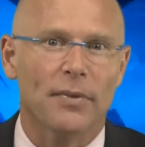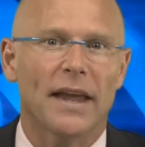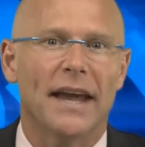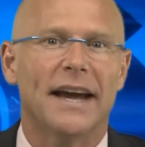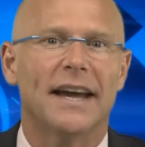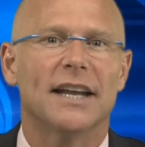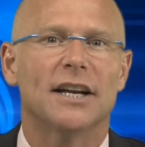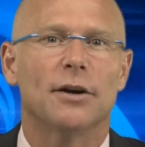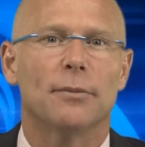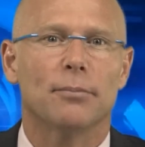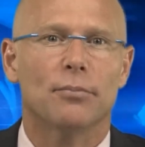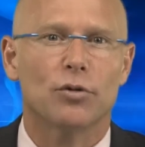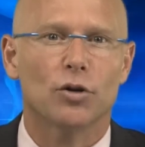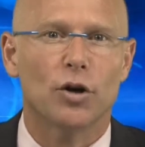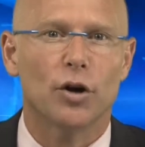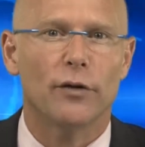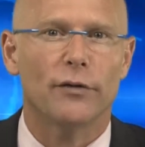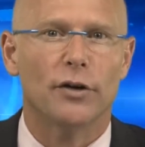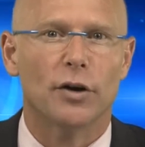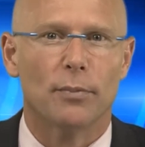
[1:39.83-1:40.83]
it can
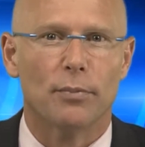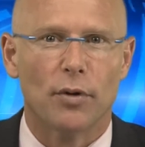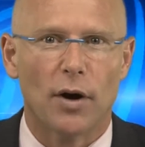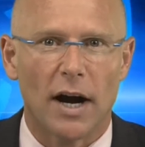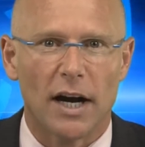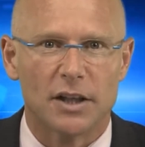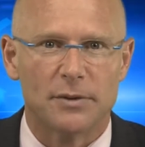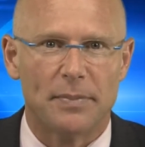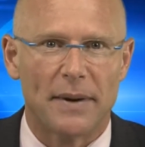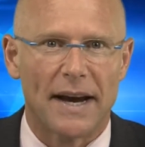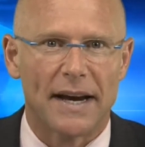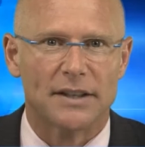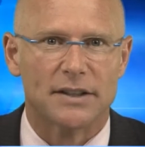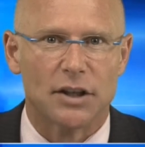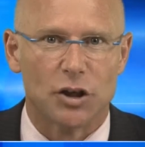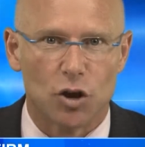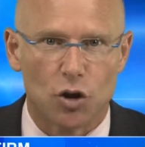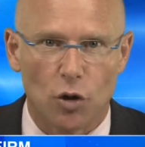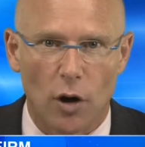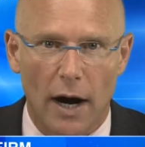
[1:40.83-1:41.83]
improve your prospects
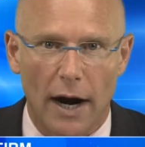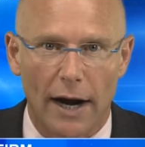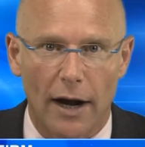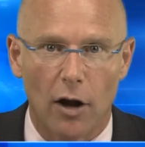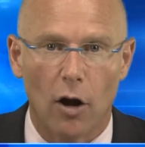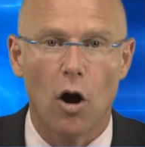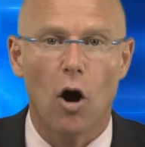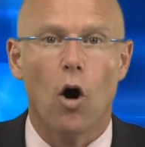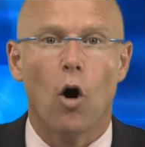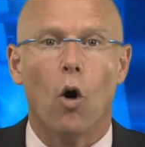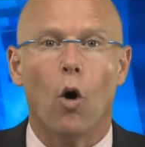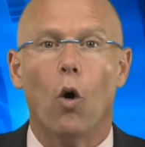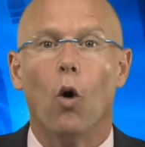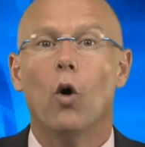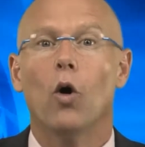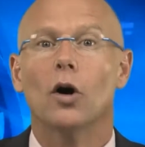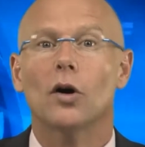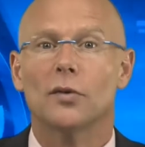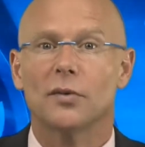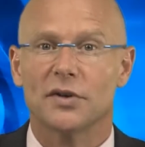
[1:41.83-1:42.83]
at trial
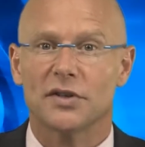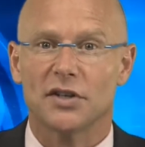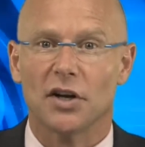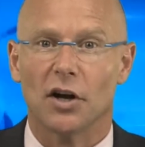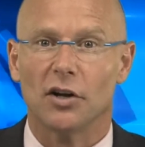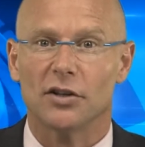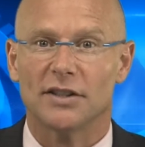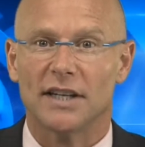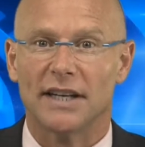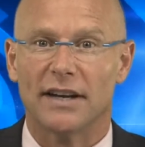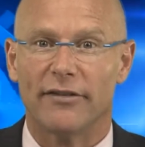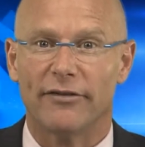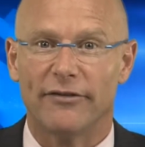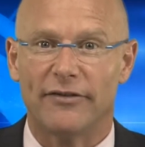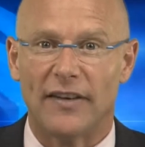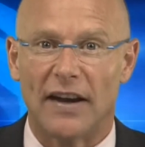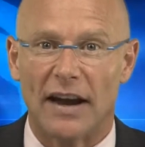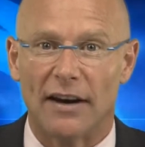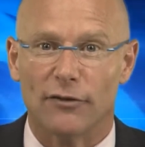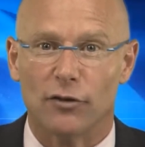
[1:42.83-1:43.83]
or result in a
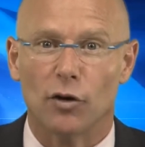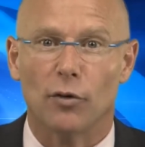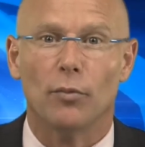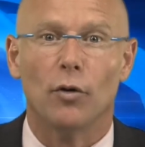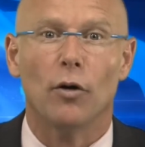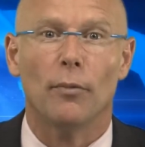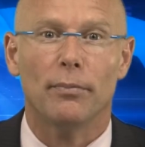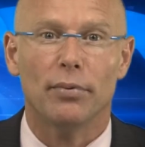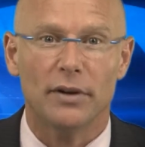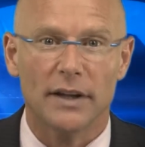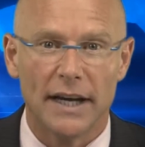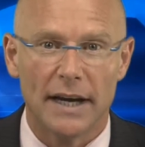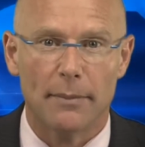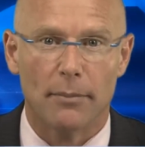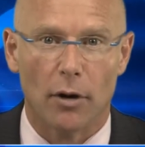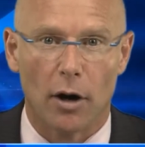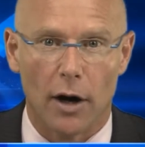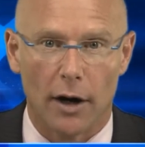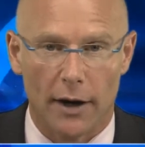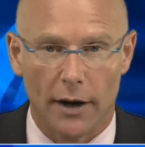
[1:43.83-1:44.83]
favorable plea
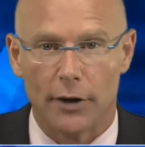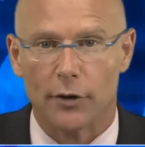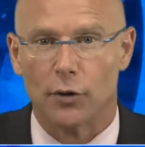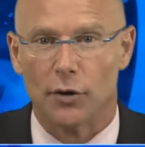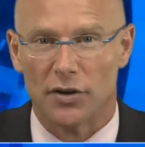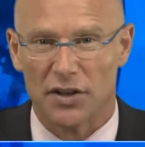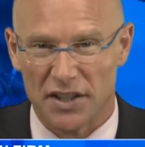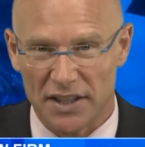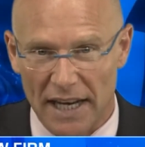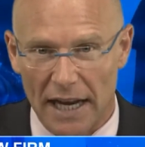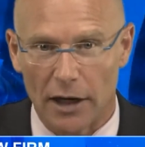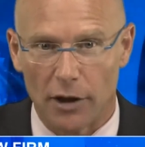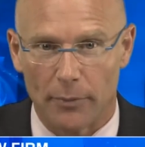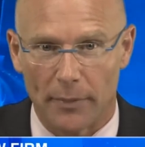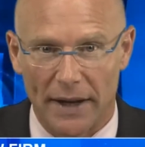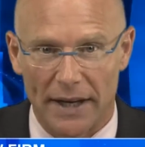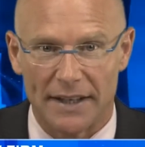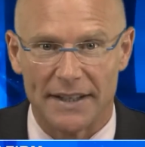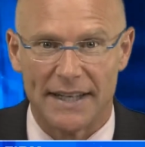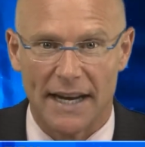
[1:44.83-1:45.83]
bargain or
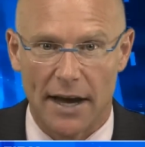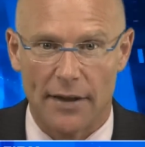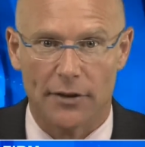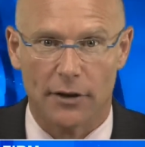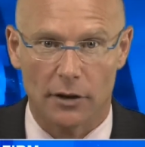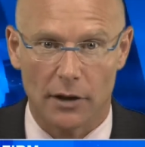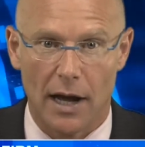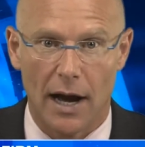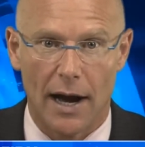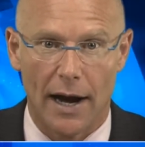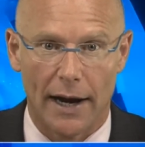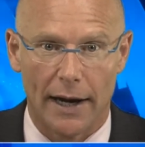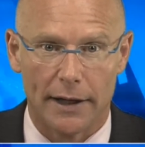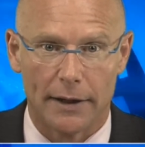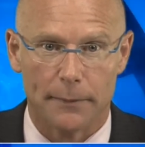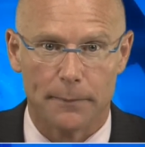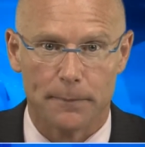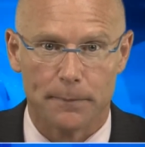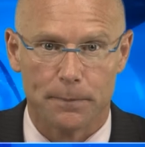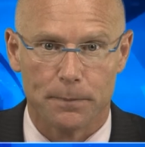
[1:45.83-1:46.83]
settlement down the line.
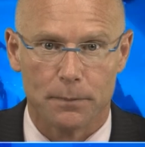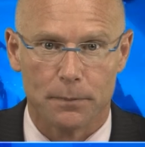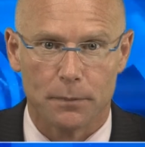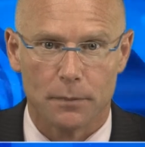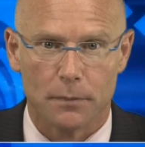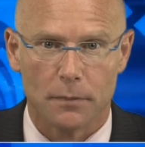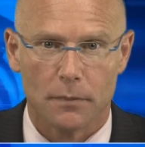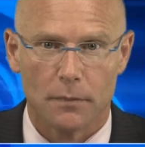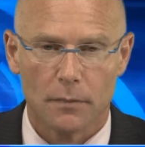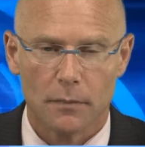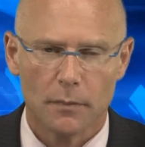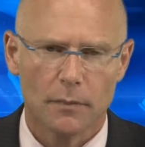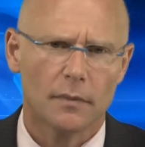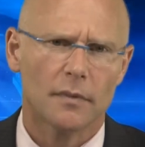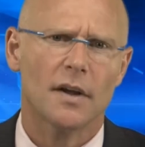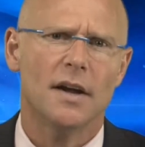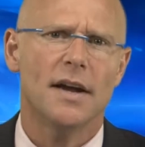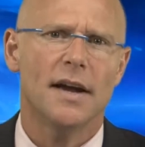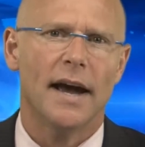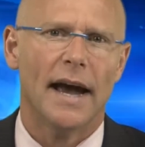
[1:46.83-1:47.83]

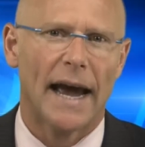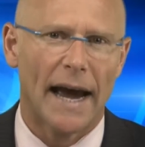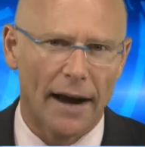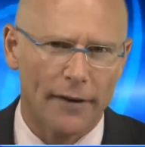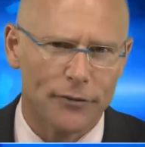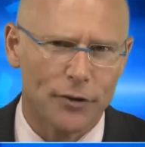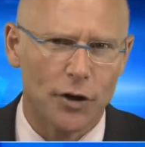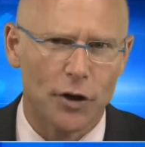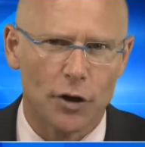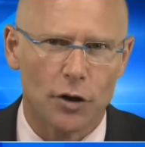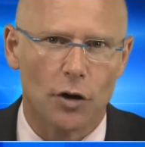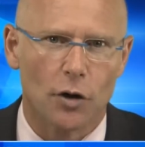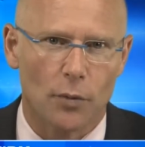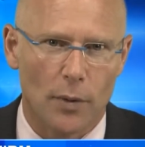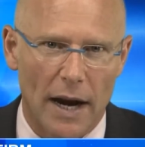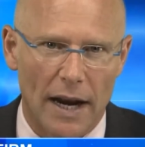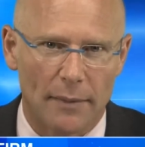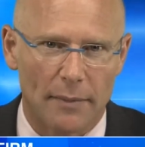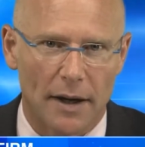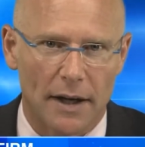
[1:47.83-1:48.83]
After your
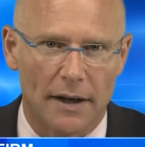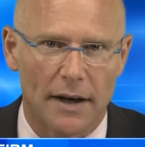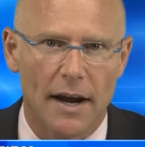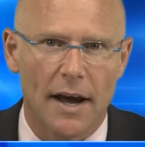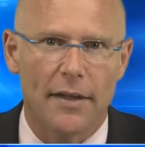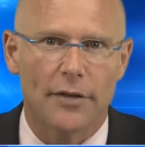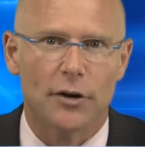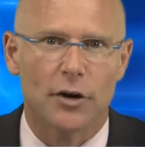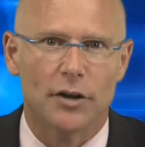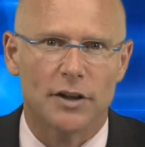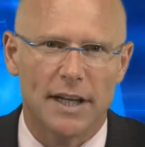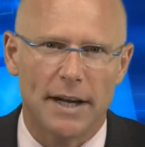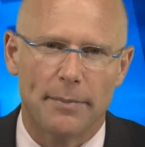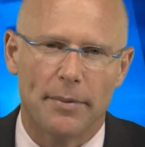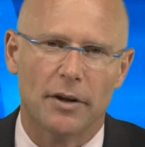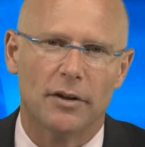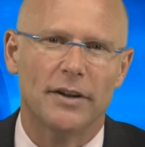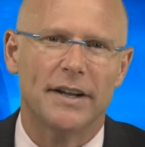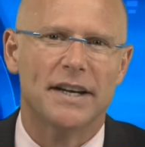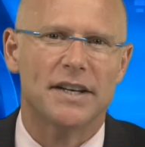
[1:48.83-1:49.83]
arraignment, there are
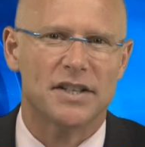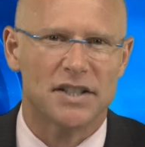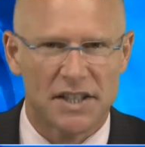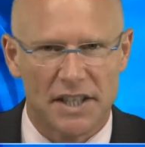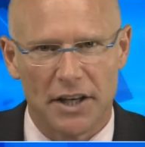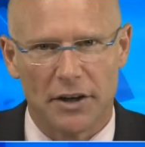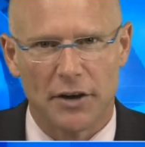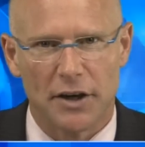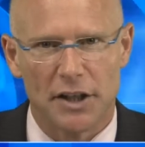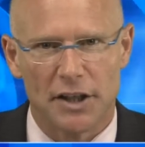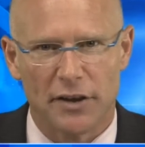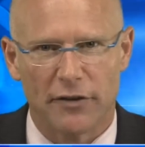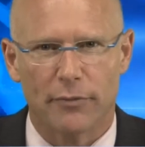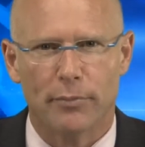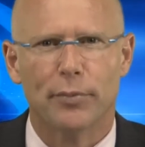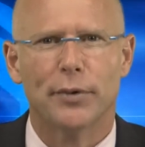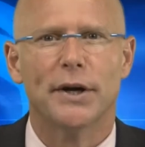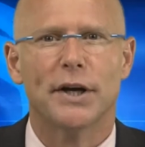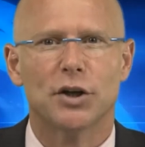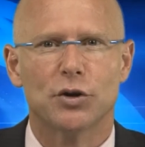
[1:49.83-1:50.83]
typically a series of
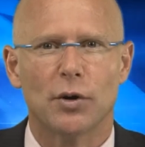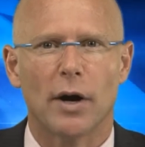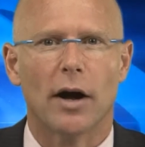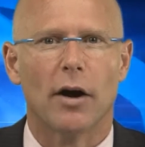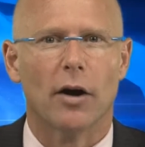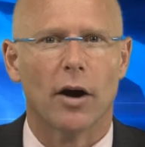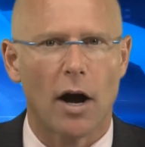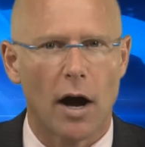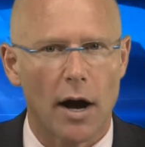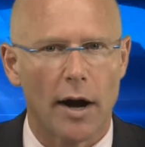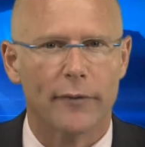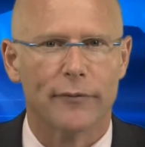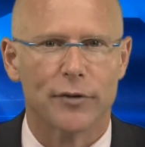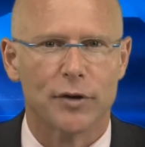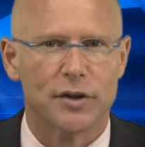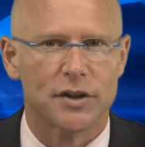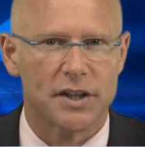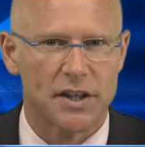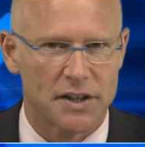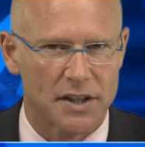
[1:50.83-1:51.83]
pretrial
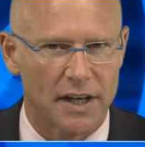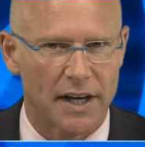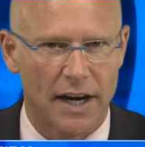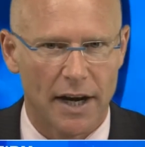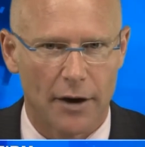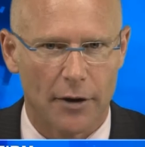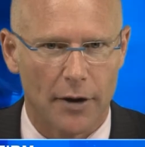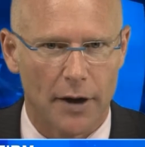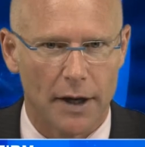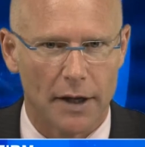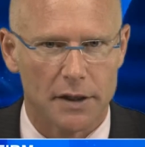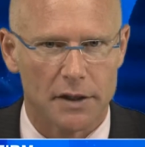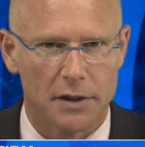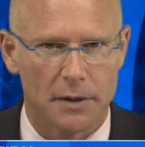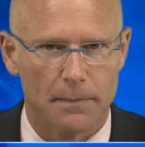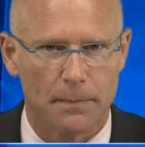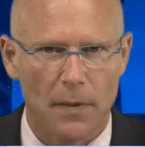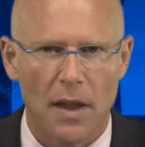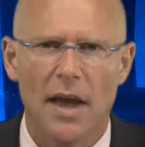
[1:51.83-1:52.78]
conferences and hearings.